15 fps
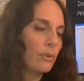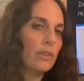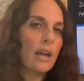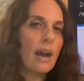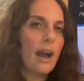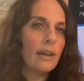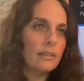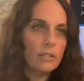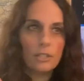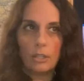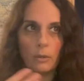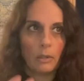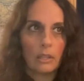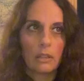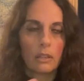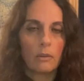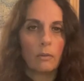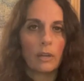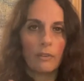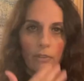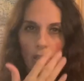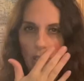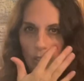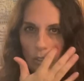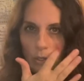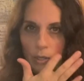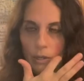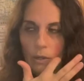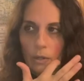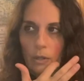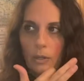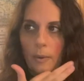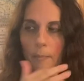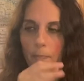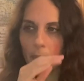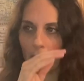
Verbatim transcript: that had to do with whatever historical